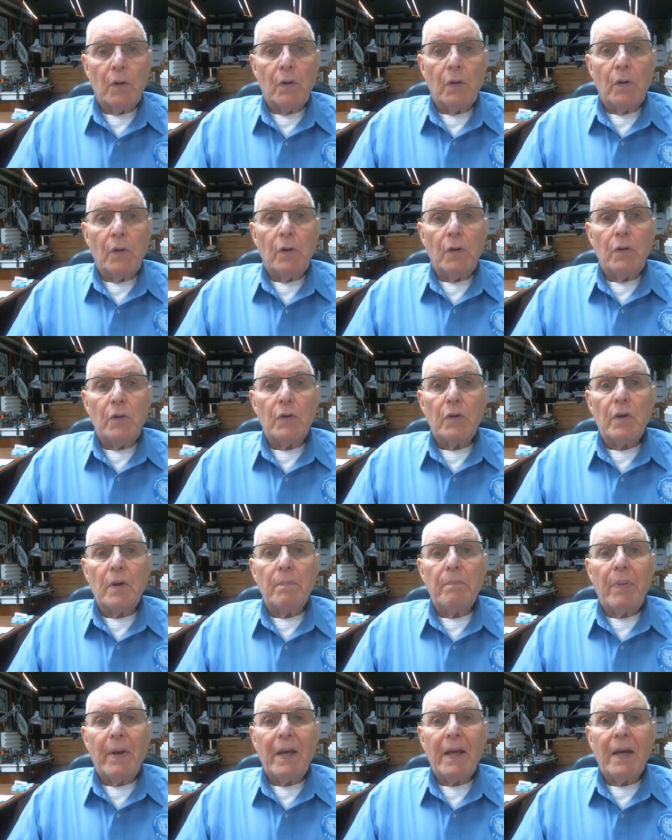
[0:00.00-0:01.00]
You can
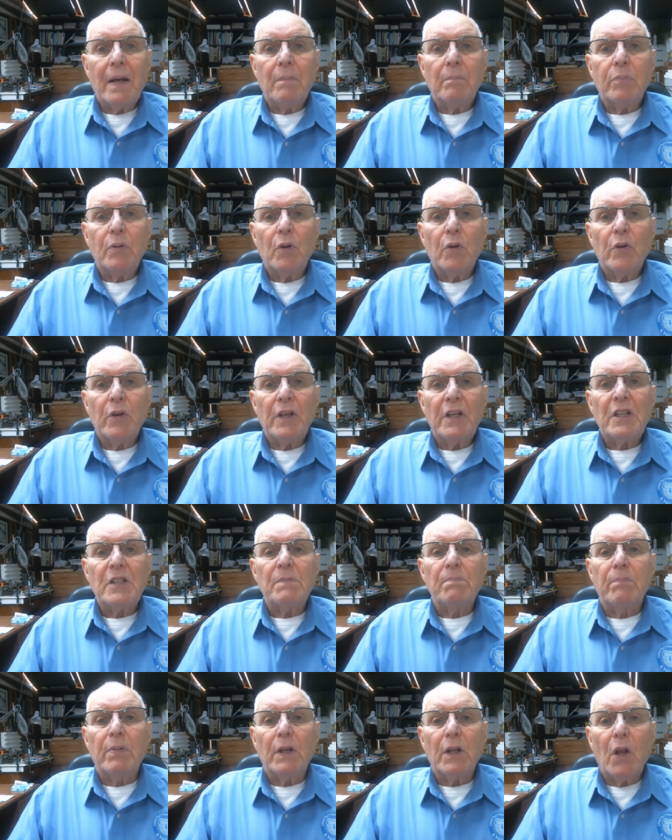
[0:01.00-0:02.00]
pay employees
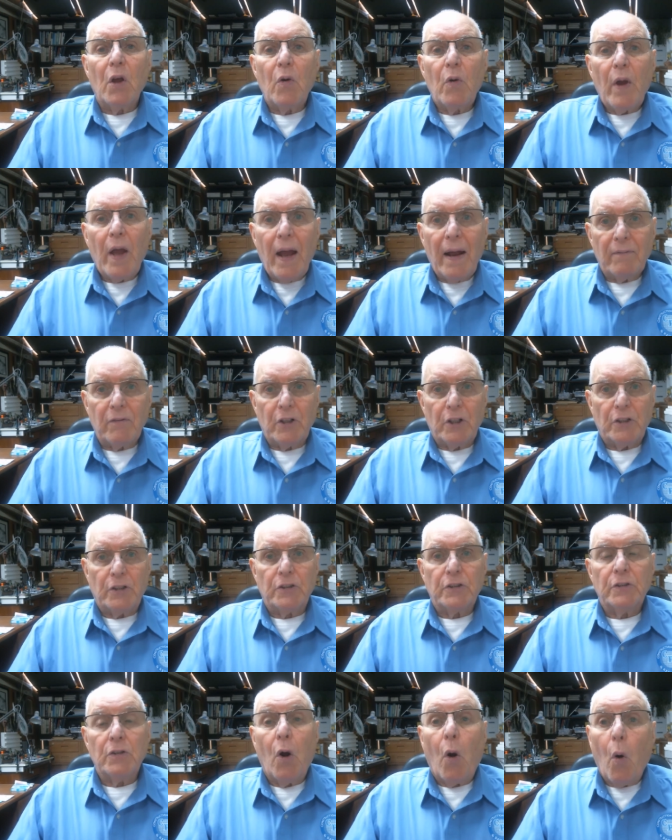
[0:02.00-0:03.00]
below
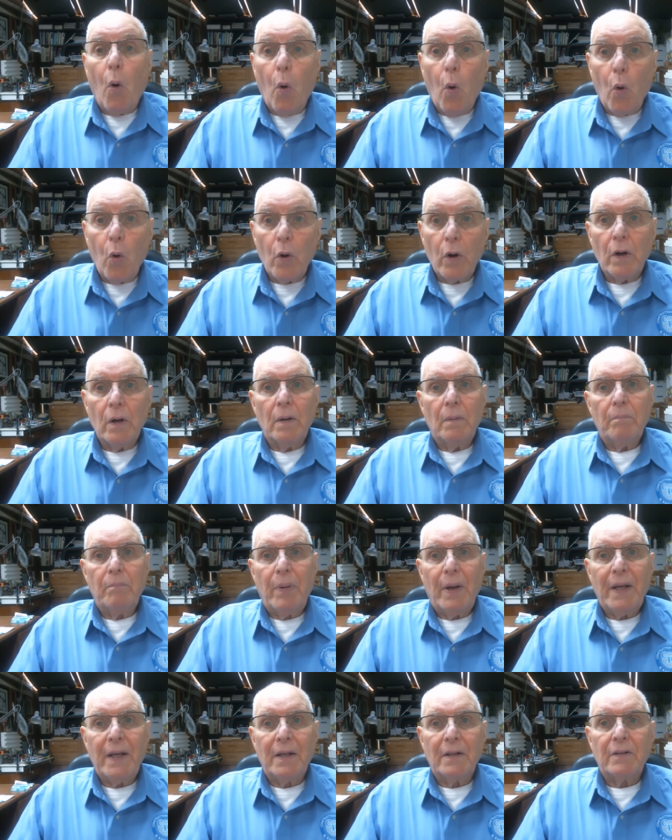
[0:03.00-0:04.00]
average or
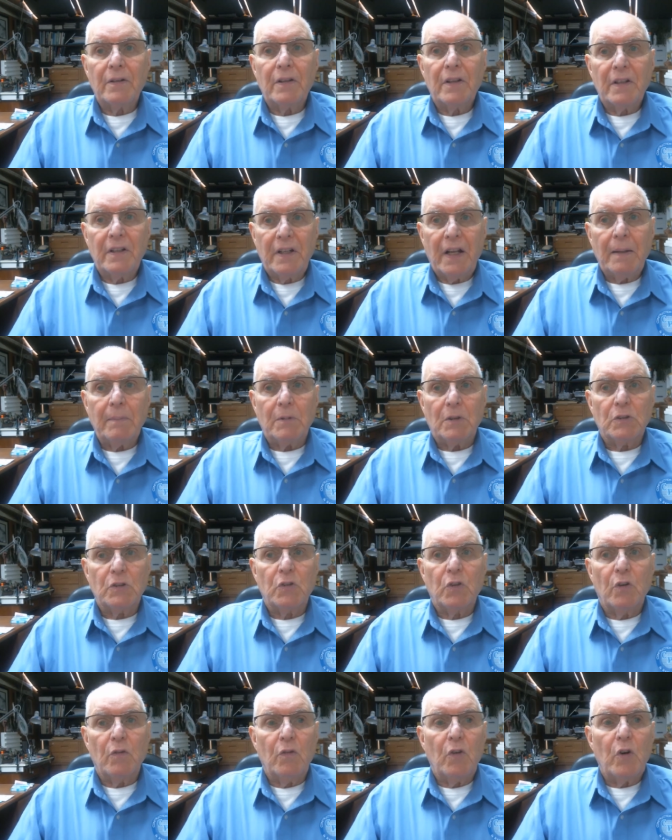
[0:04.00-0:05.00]
pay under the table to
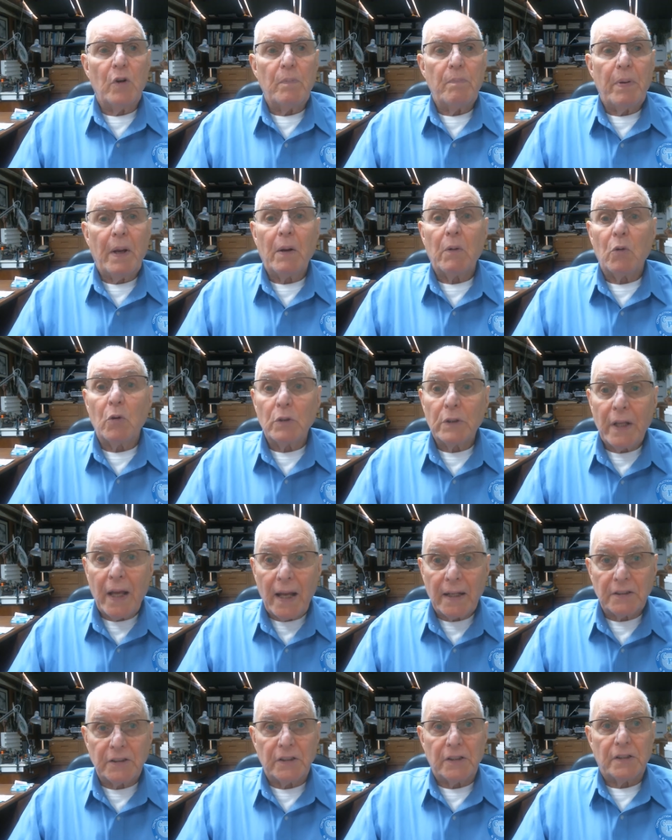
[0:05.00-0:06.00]
avoid payroll
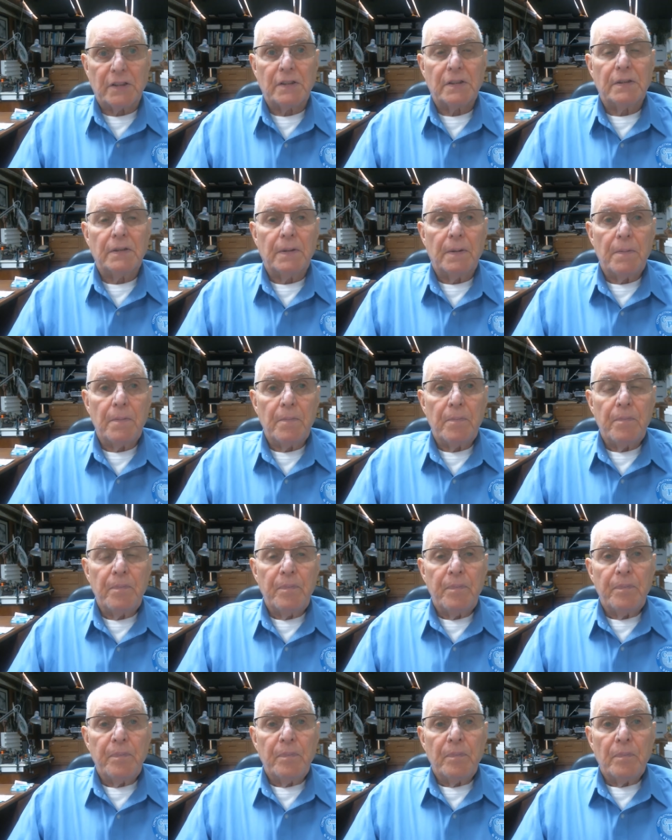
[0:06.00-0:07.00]
taxes.
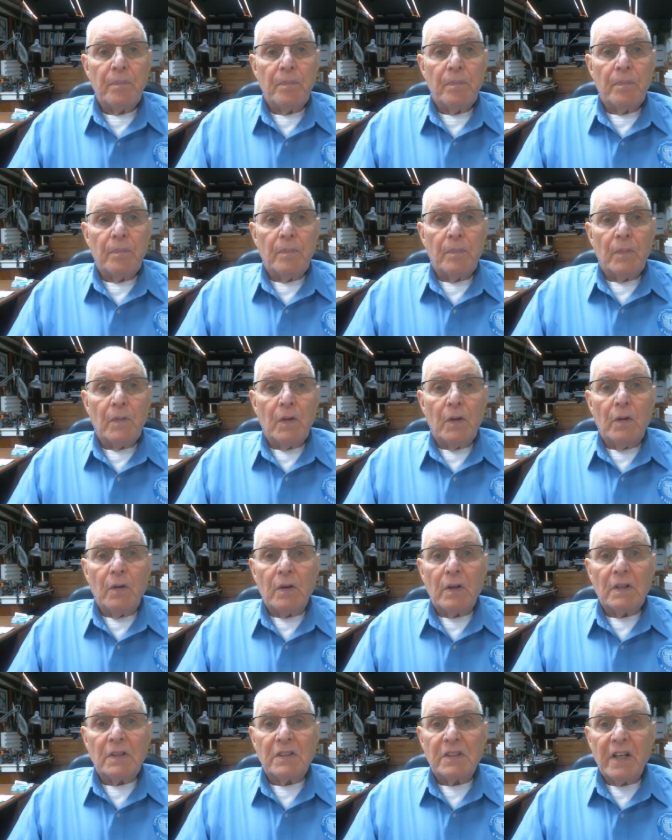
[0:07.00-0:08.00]
You
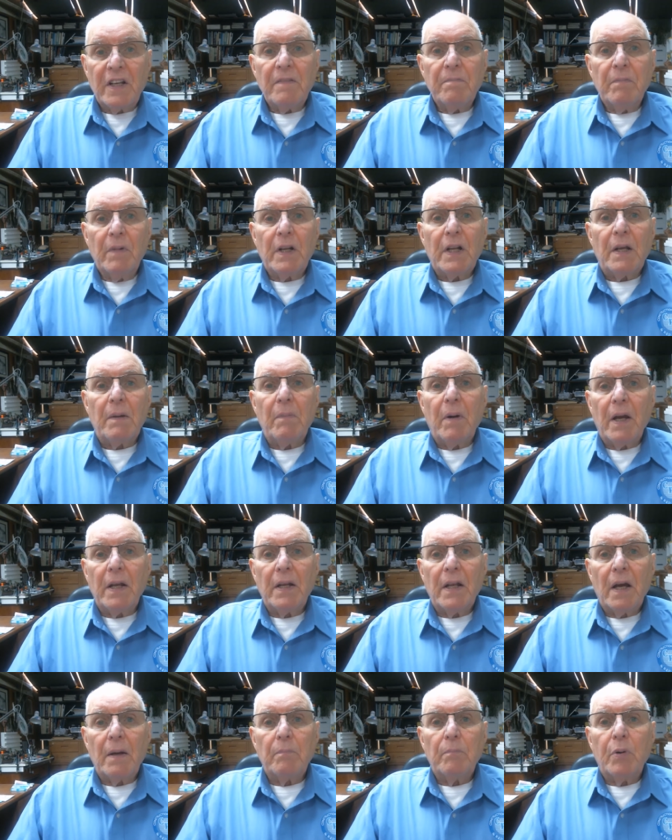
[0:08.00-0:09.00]
can save money by
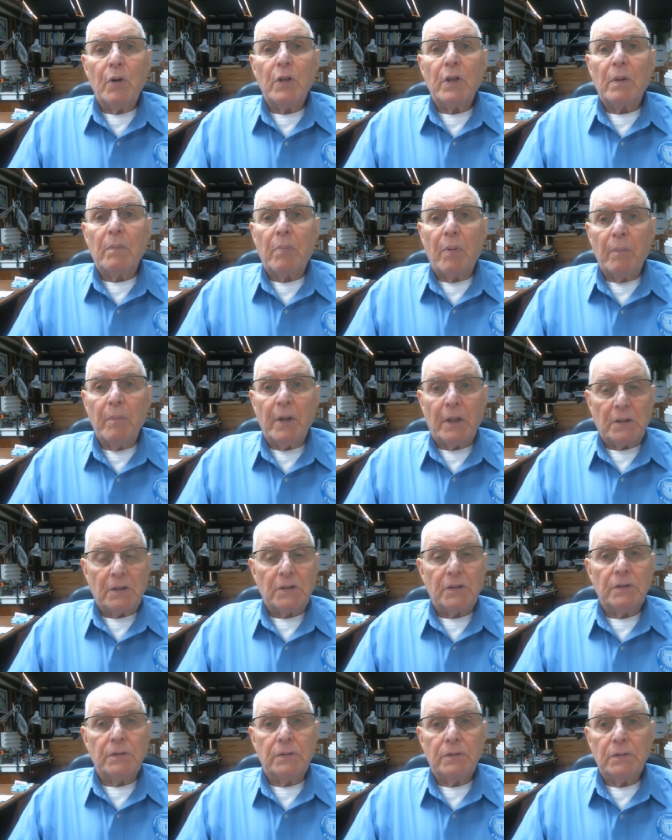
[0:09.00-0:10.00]
not pulling
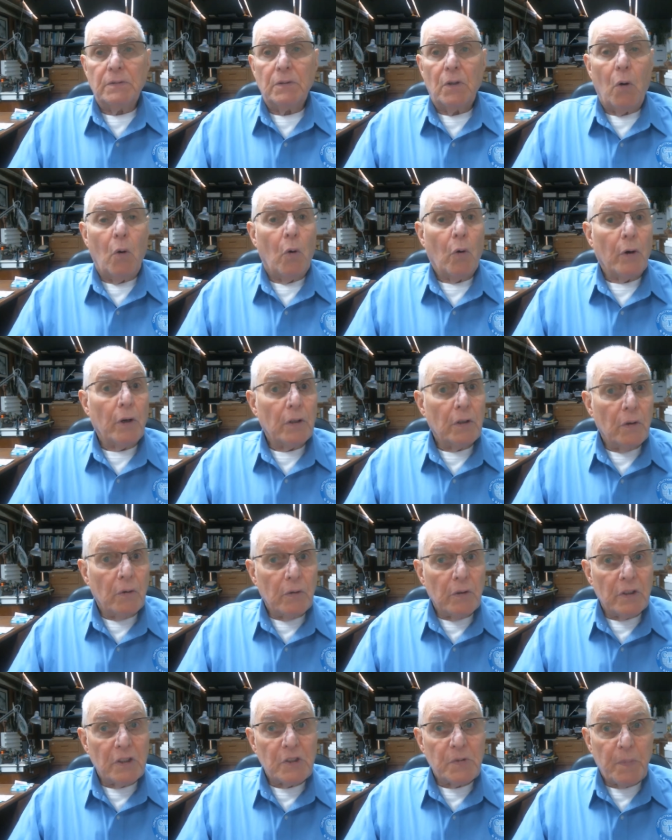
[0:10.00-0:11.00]
permits or ignore
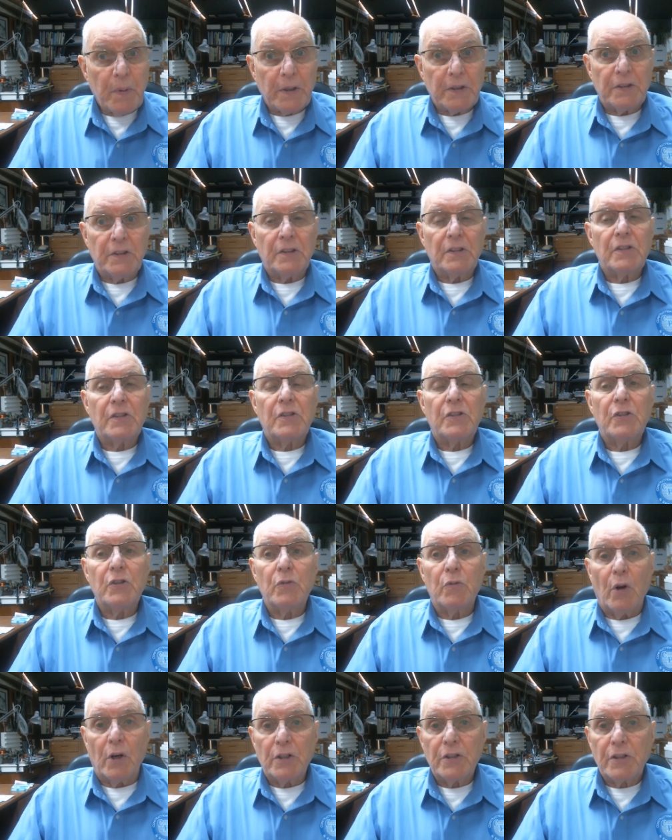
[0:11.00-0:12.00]
inspections to
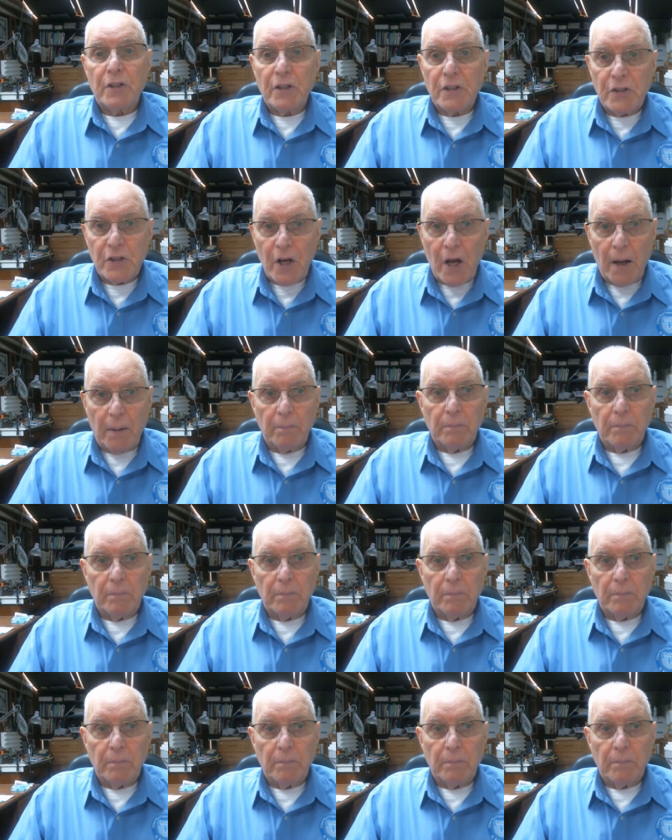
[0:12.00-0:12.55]
rush the job.